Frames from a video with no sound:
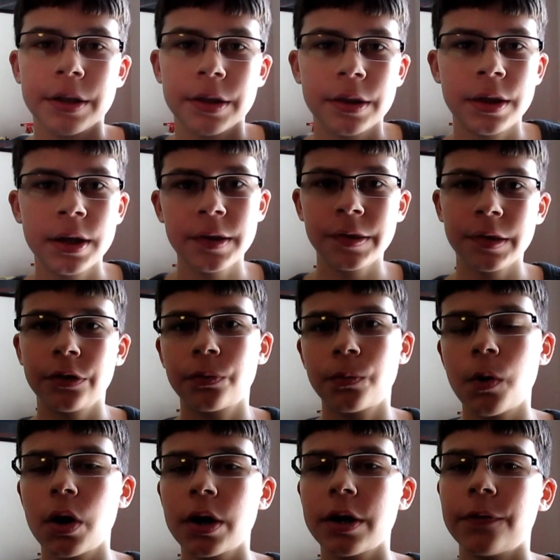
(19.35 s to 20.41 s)
This is
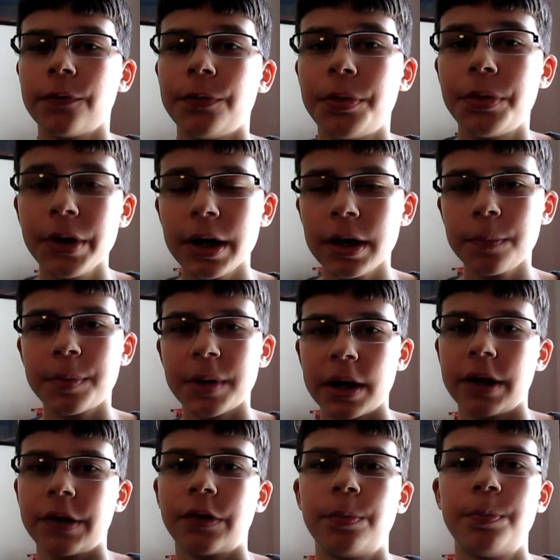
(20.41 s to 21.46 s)
one of the
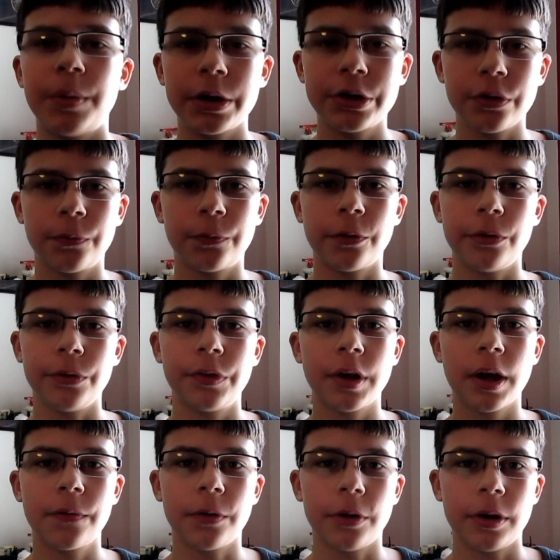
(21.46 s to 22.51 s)
best budget phones
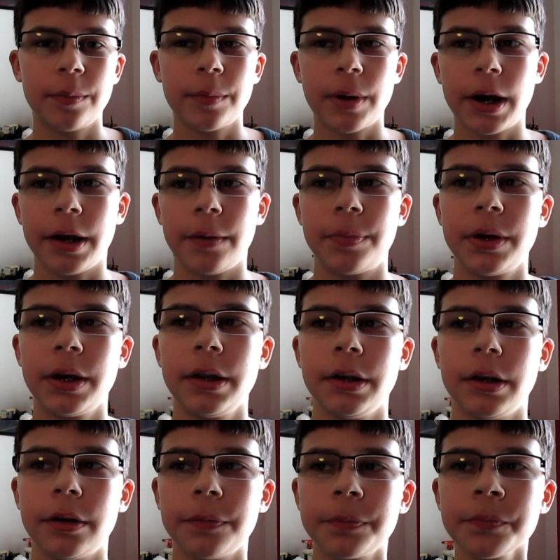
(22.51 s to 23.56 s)
ever, in my
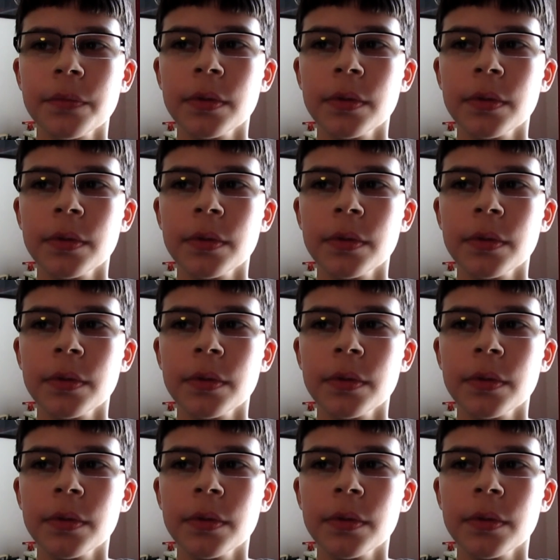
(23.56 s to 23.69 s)
opinion,